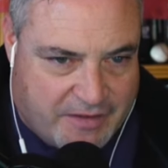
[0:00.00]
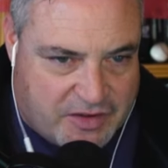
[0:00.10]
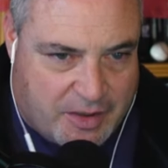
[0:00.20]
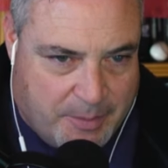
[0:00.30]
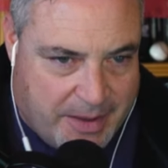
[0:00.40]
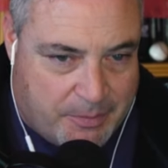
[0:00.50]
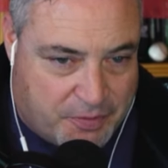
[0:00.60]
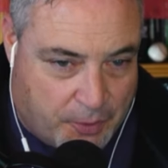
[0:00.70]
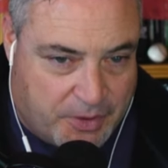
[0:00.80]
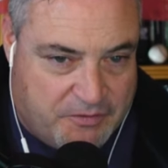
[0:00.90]
That's going to pay him
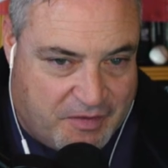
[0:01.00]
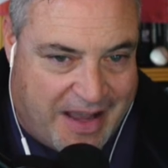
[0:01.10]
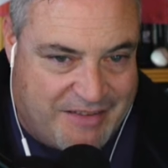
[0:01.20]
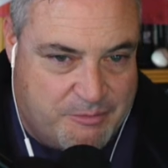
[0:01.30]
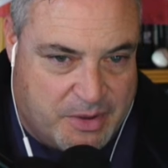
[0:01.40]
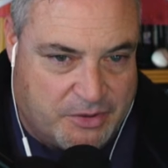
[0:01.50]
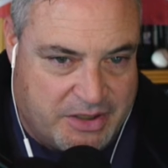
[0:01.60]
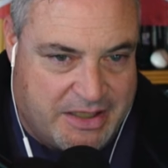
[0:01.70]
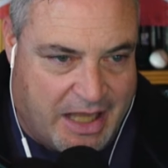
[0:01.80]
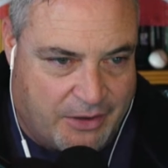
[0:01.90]
$35
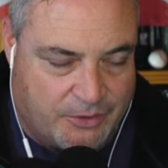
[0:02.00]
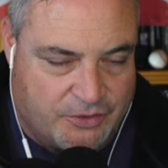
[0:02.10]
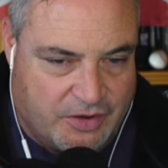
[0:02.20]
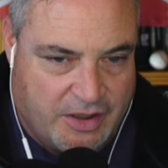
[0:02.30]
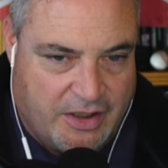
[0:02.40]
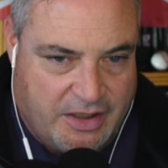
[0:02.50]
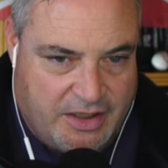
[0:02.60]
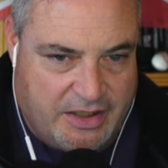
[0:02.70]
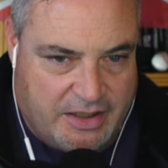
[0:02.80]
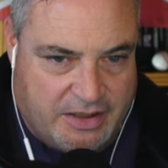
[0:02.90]
million
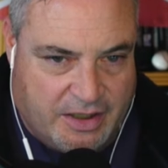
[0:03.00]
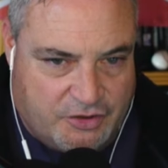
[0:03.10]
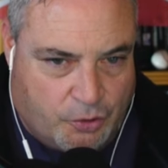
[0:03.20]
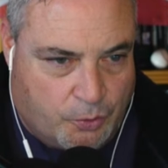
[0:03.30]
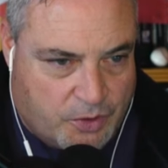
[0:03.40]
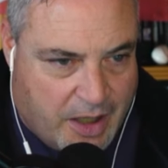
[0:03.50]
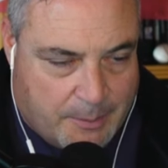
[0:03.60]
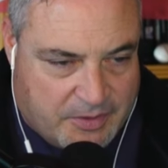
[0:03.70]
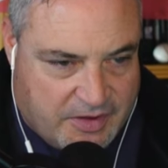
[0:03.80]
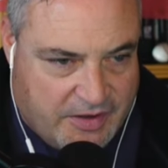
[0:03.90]
in total
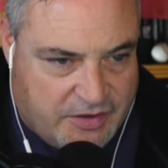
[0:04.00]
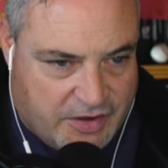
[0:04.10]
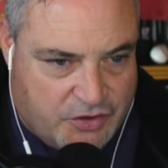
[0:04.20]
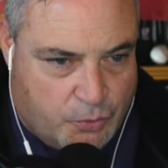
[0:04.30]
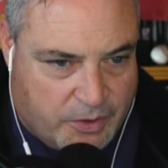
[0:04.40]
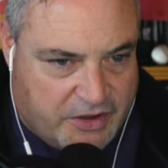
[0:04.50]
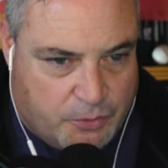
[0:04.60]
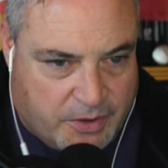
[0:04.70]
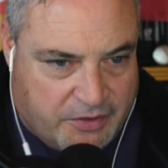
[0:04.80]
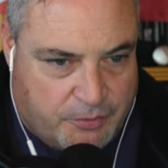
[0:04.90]
compensation in
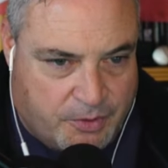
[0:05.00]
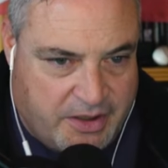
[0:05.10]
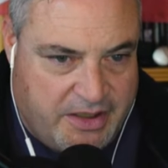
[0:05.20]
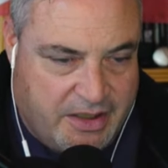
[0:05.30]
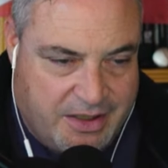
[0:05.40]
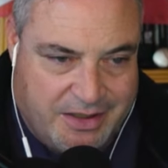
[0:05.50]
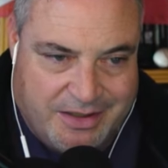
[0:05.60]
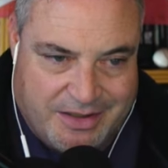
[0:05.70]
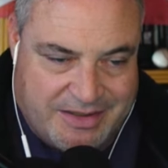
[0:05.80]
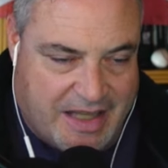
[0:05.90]
2023.
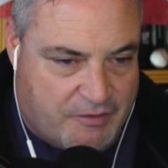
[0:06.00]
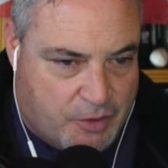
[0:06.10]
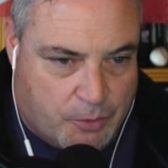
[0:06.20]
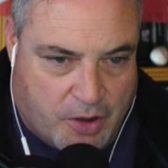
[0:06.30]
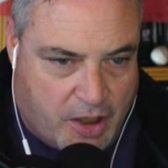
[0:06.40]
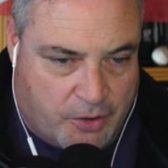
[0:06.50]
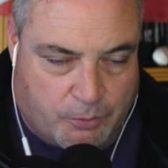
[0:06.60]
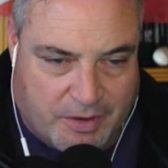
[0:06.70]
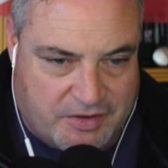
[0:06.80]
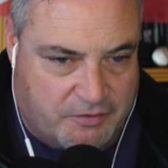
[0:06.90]
Kevin O'Connell
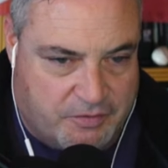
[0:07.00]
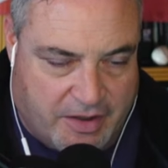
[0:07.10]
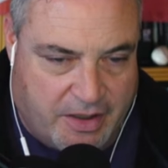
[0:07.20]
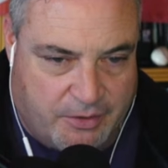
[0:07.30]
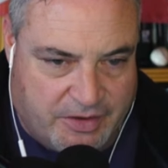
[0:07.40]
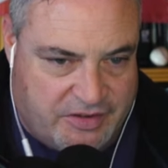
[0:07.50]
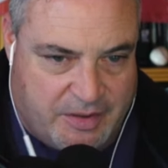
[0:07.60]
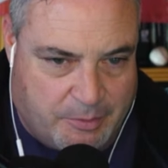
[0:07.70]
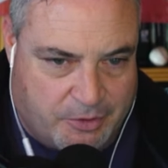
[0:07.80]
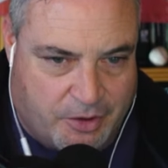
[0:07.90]
runs a very
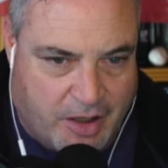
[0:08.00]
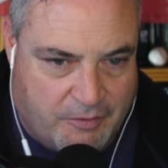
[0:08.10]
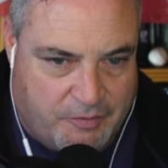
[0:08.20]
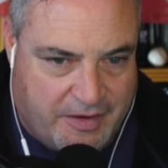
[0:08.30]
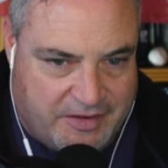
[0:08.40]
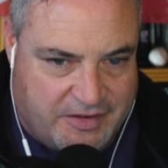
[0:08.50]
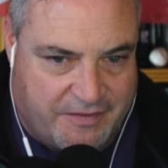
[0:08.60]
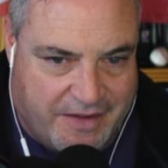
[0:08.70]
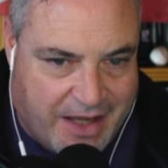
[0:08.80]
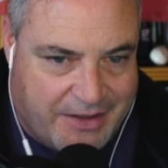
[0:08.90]
similar offense to
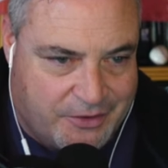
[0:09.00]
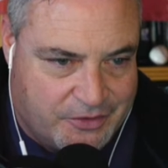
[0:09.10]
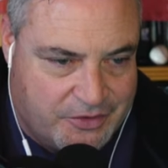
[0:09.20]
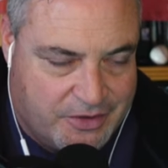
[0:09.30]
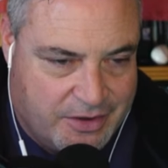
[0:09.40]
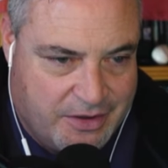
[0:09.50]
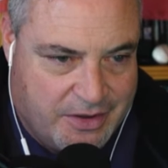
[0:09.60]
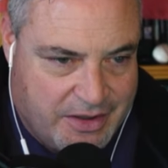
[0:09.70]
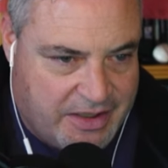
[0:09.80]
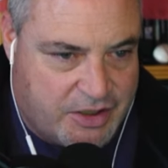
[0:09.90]
the Niners.
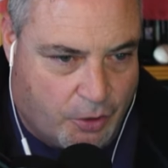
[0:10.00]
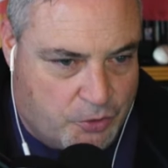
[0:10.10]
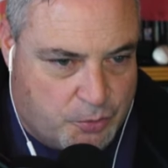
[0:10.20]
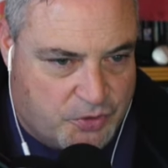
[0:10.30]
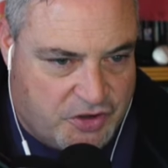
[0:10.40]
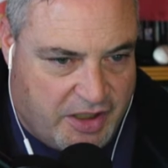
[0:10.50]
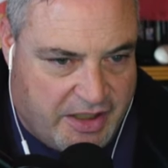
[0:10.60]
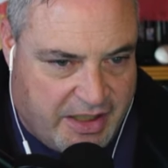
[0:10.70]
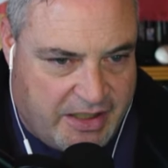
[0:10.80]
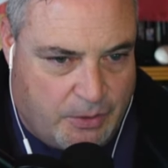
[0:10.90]
He coached with
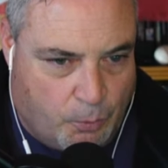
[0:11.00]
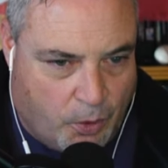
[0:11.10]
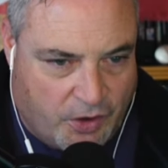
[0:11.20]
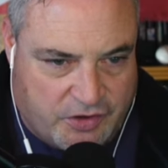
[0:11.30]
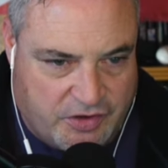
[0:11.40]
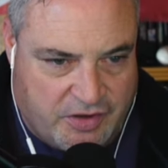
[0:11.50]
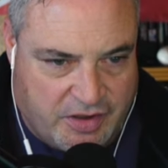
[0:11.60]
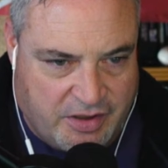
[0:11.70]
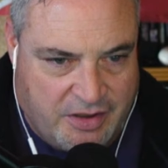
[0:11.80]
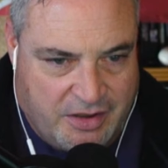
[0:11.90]
Shanahan in Washington.